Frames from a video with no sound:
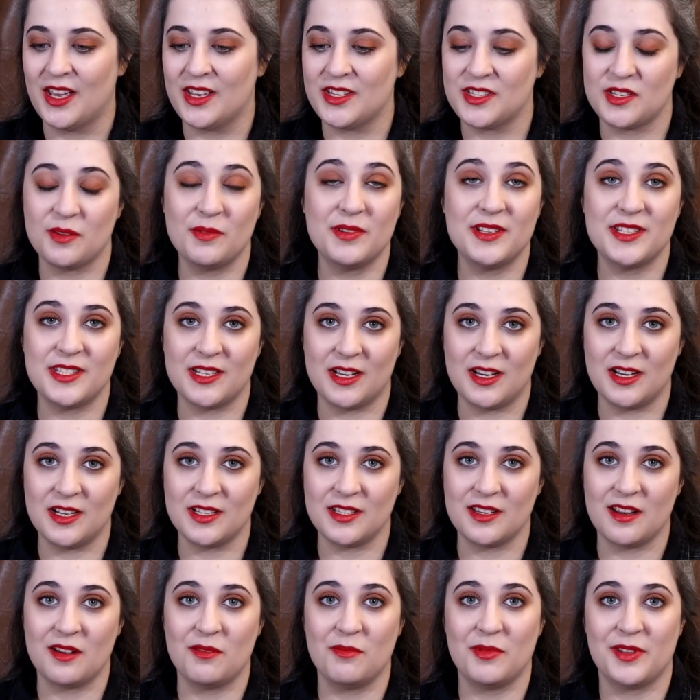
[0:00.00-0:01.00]
So we
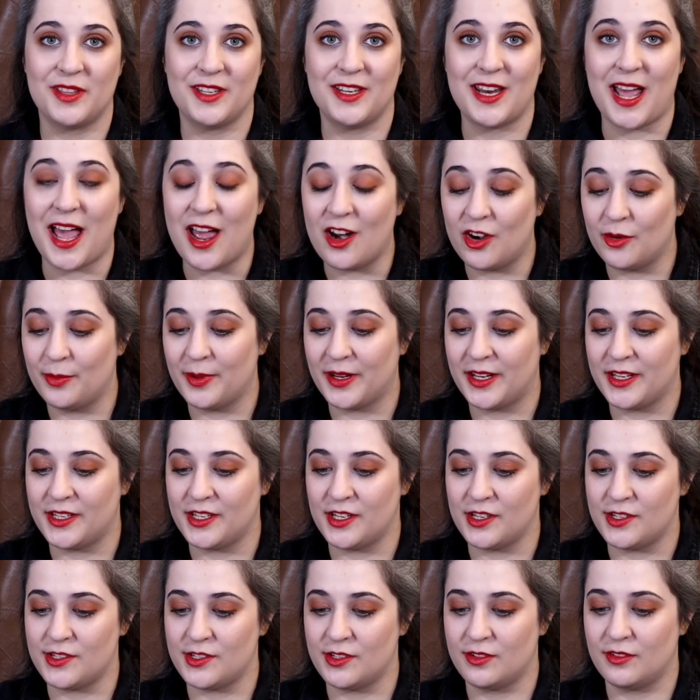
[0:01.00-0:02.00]
start with an Arabic
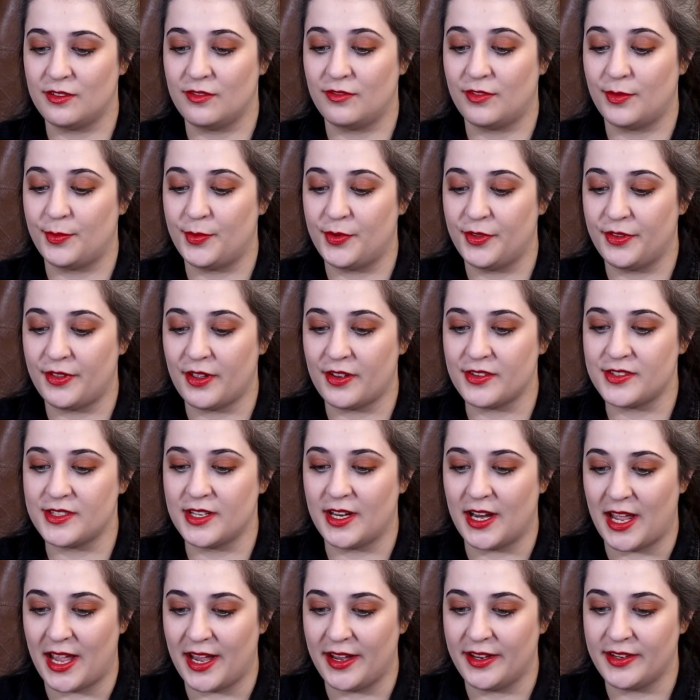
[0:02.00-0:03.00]
edition from
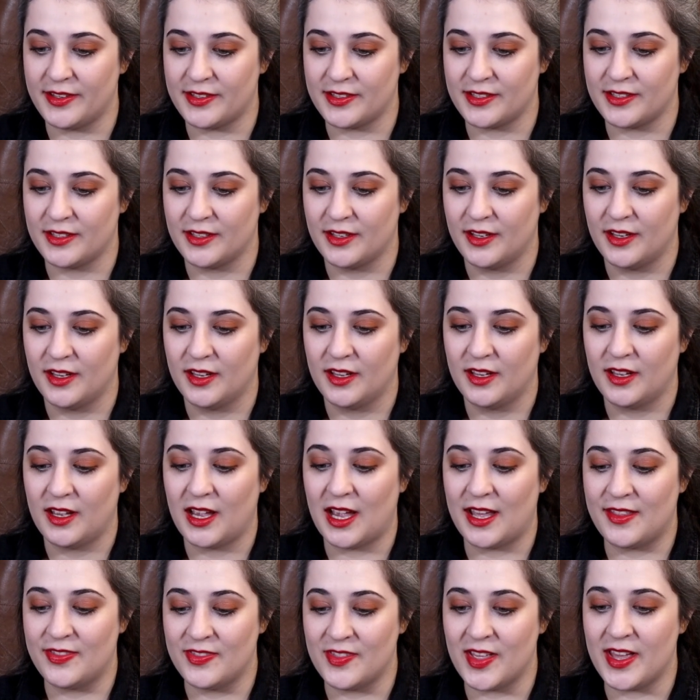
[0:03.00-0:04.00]
2008,
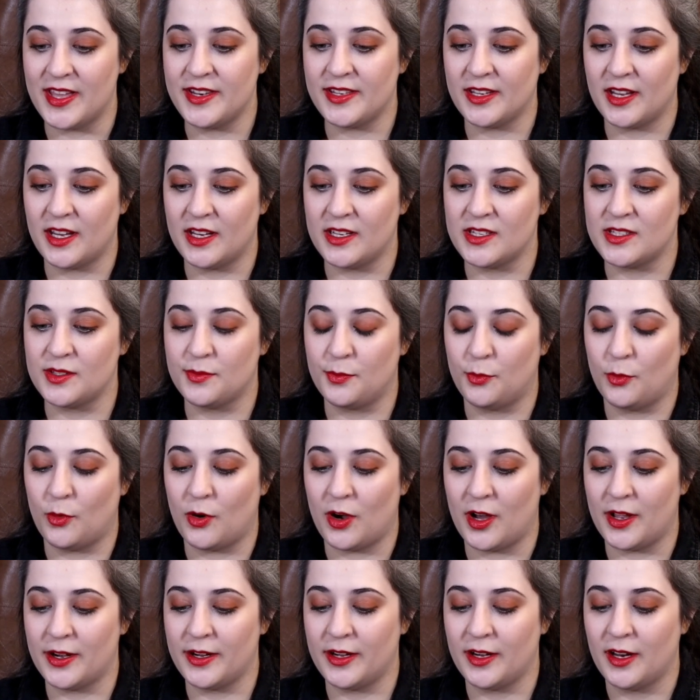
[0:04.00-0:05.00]
and that is
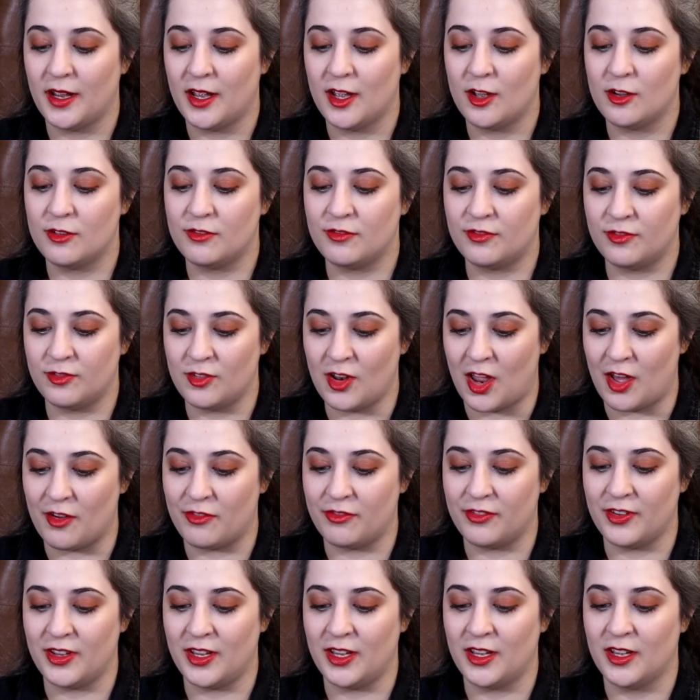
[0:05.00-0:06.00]
one
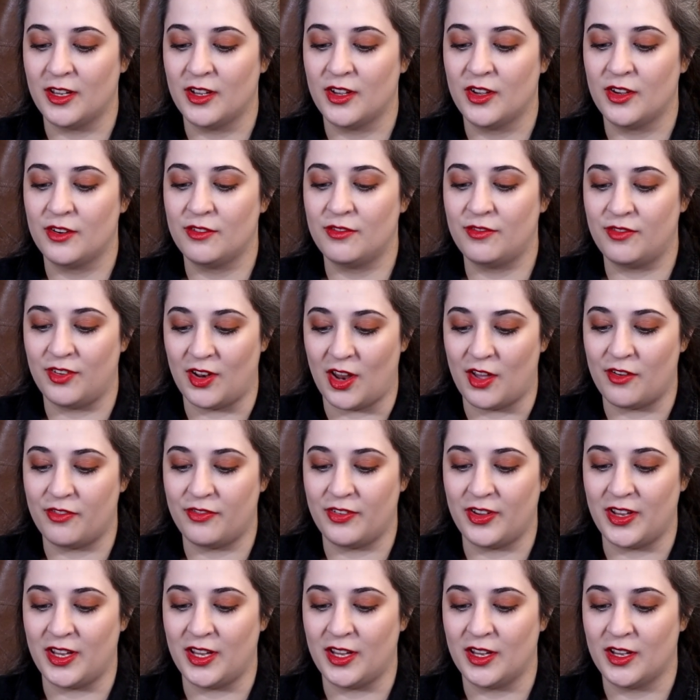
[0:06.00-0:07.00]
fluffy,
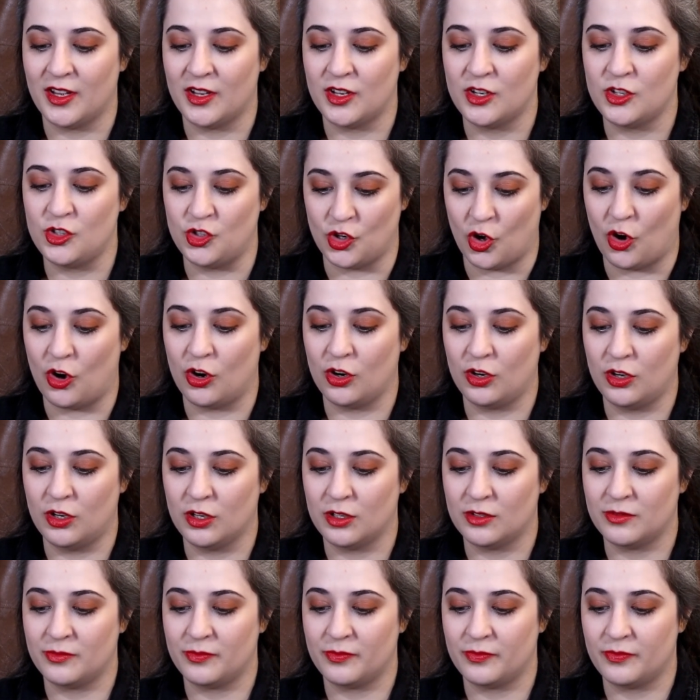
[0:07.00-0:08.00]
fluffy dog.
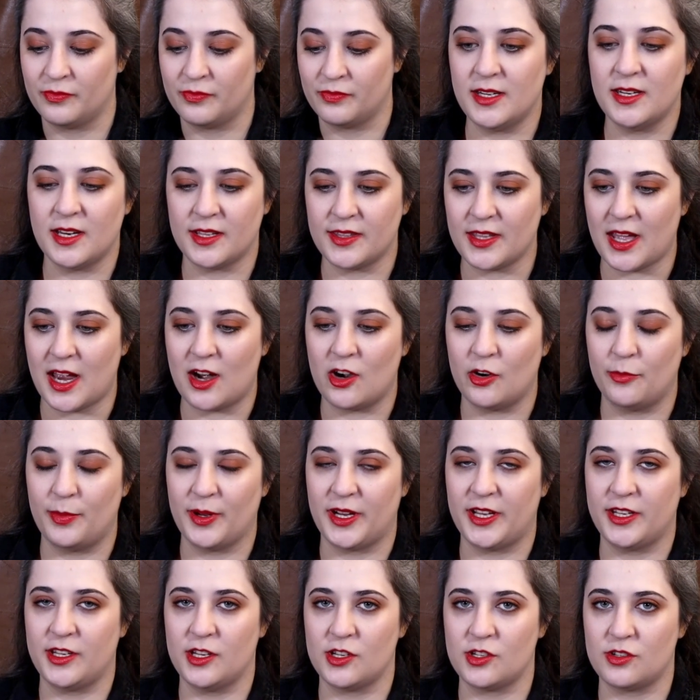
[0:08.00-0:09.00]
Another
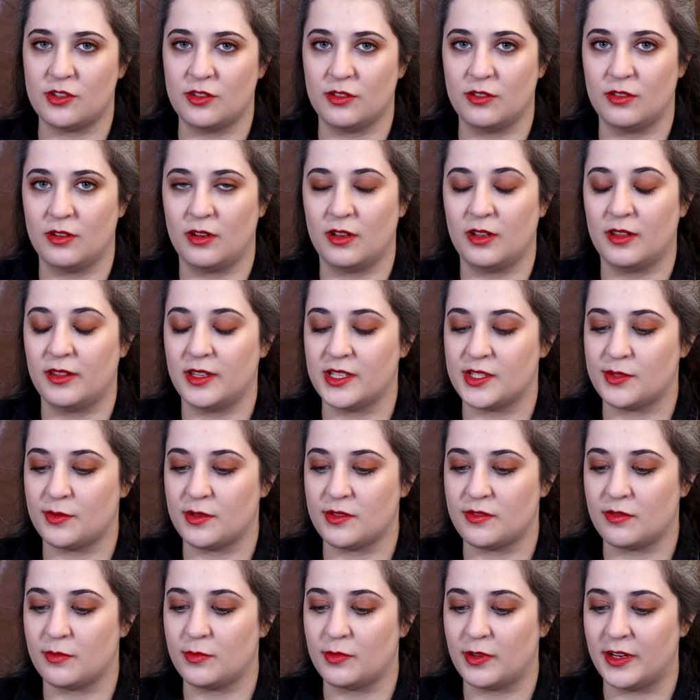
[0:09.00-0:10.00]
Arabic edition, this
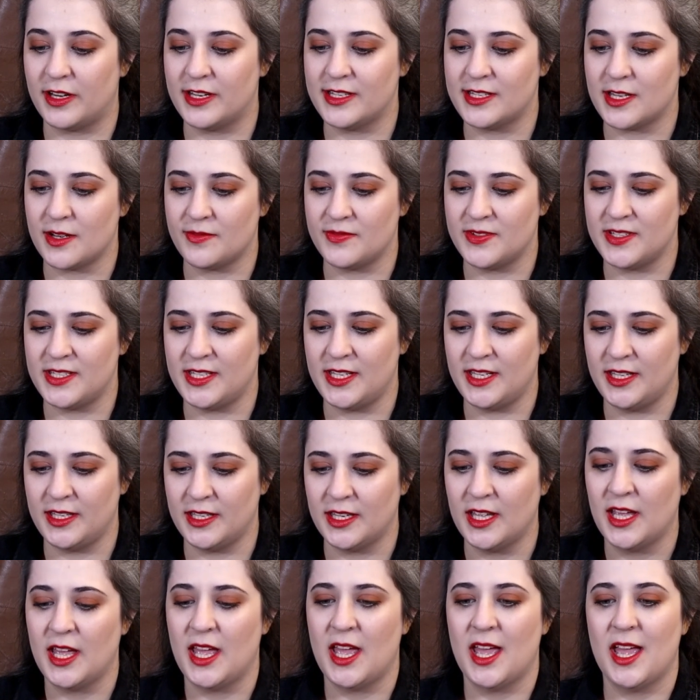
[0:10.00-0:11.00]
one's from
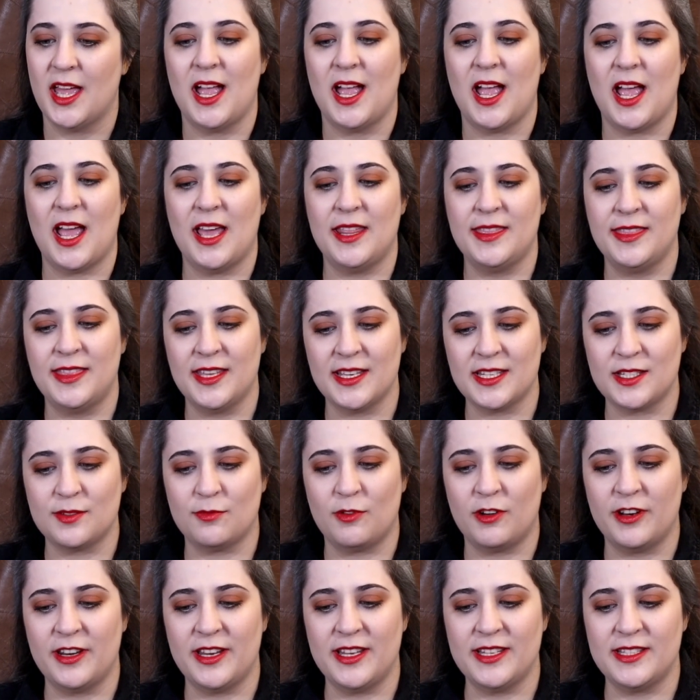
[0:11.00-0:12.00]
2017, and this
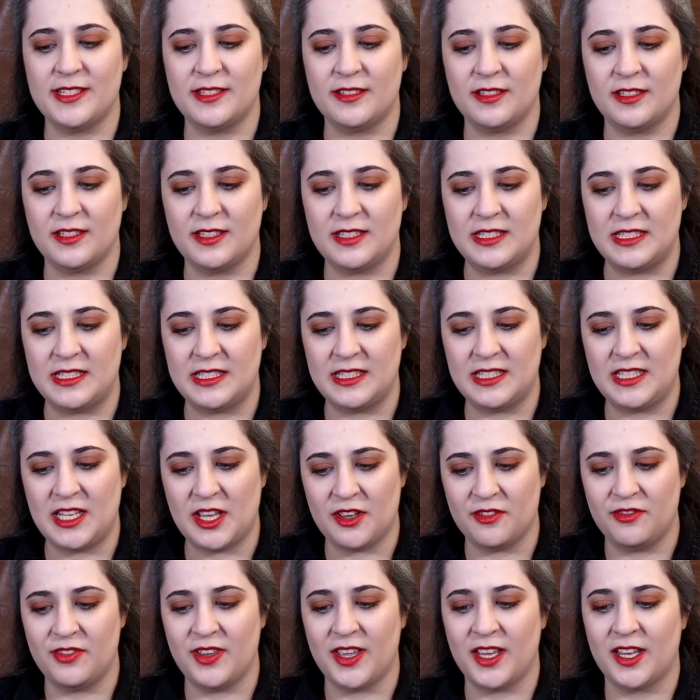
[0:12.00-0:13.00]
one is
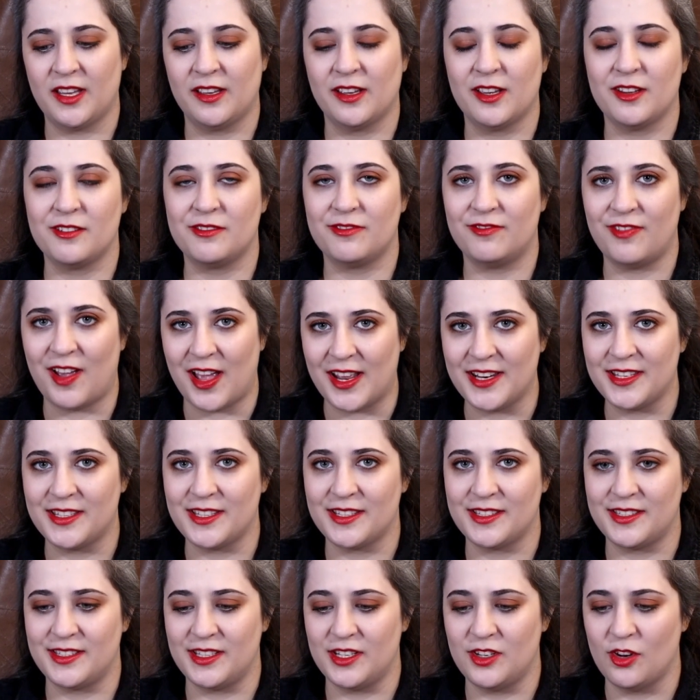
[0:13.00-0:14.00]
giving
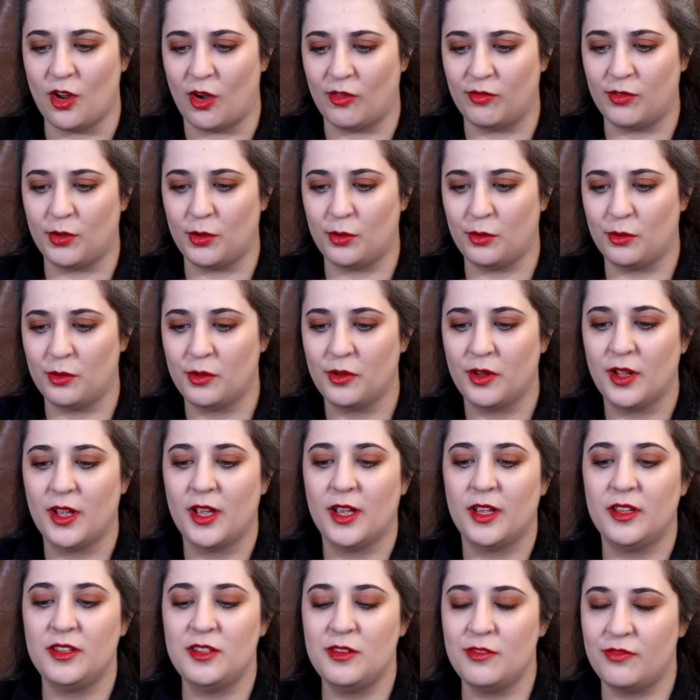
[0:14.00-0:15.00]
fantasy novel.
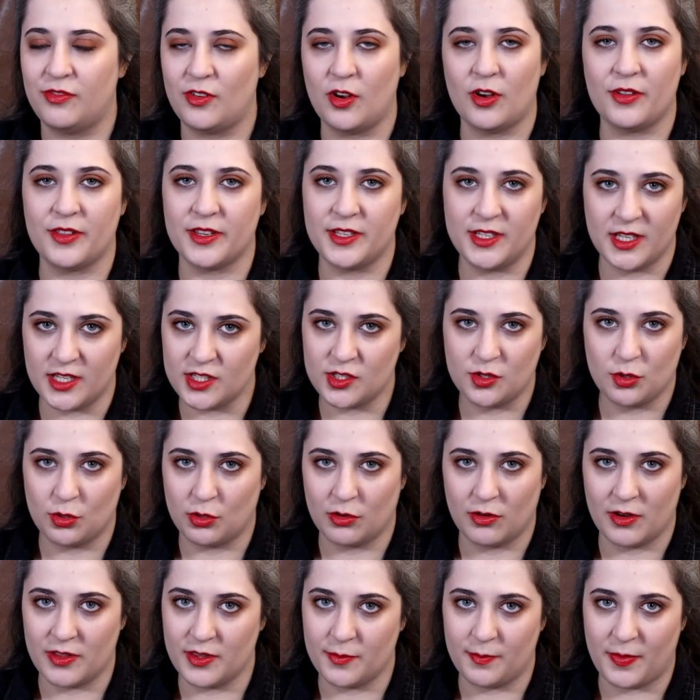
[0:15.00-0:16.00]
You've got the
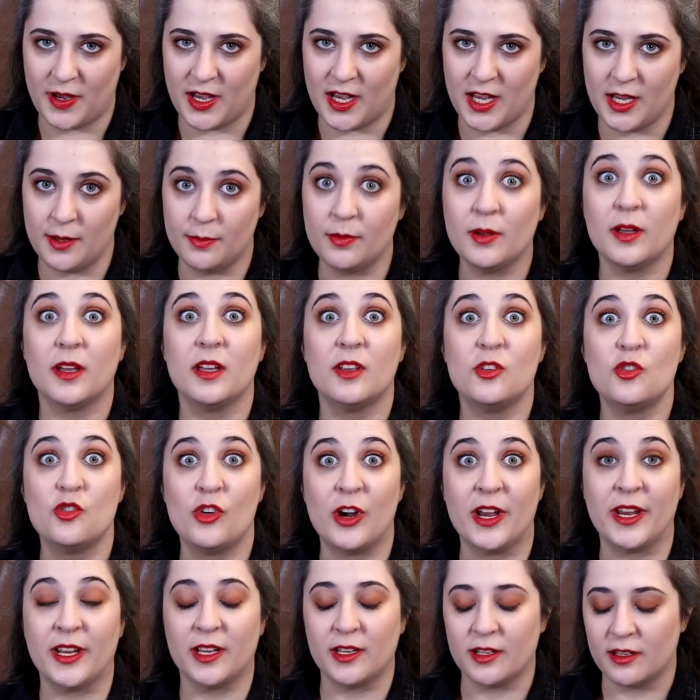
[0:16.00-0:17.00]
Deerstalker in the pipe,
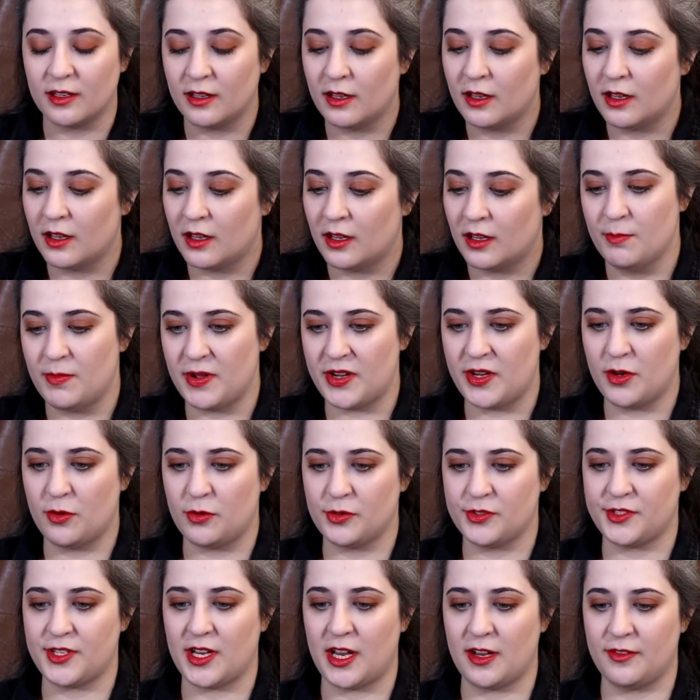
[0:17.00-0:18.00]
drink, but you
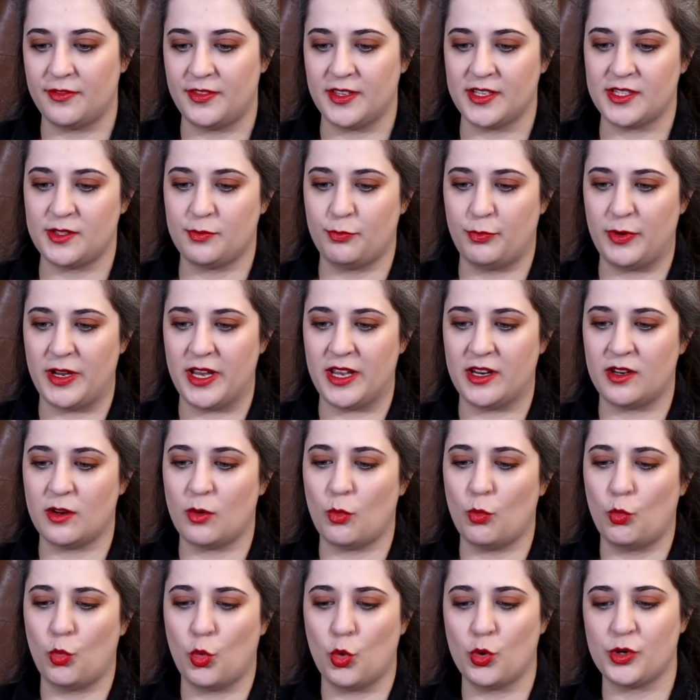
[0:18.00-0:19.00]
also have this weird
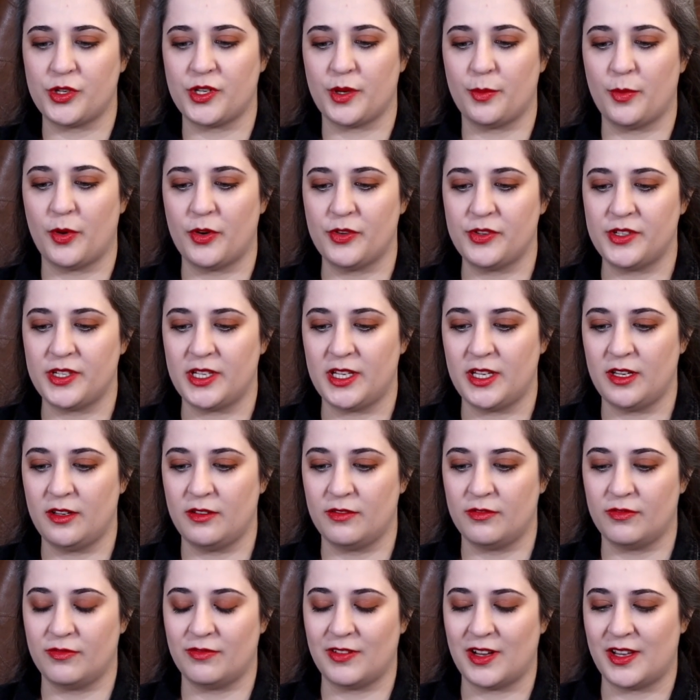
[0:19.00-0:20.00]
water
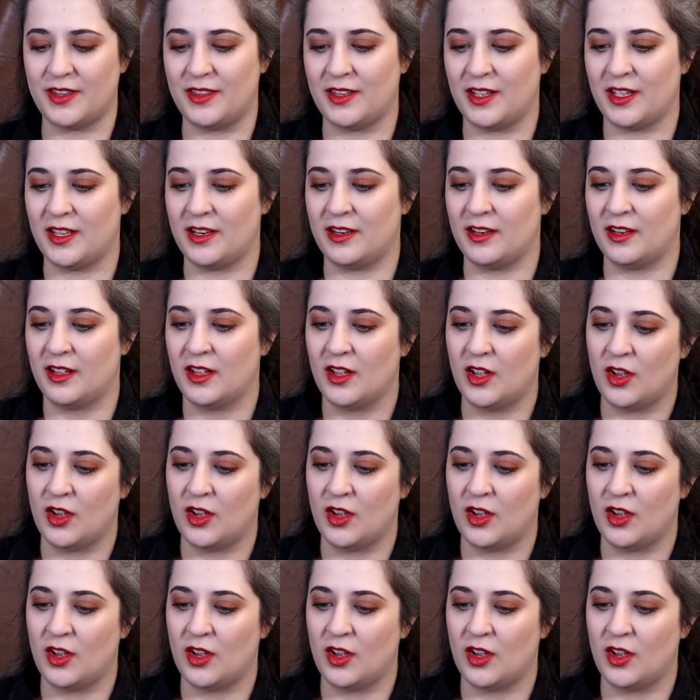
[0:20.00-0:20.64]
motif, and then